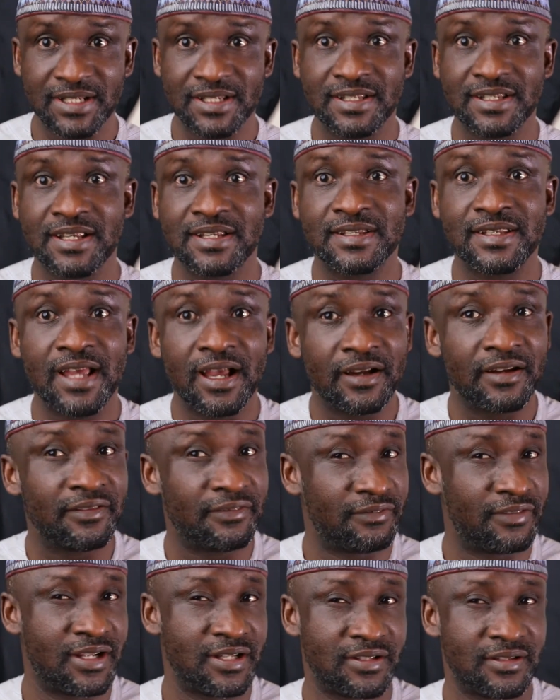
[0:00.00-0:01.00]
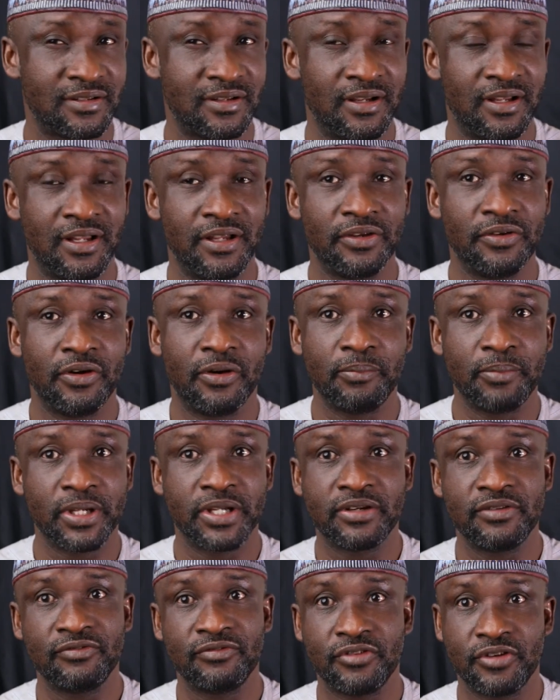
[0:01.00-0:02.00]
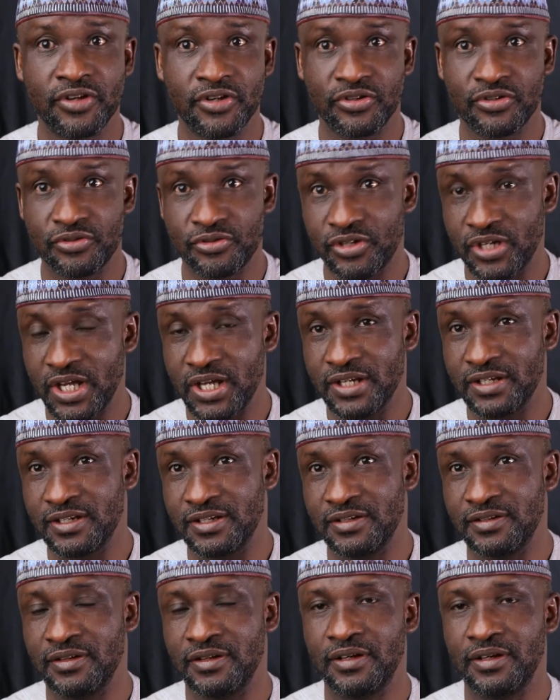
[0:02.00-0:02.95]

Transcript: is a sacrifice you are making for a society,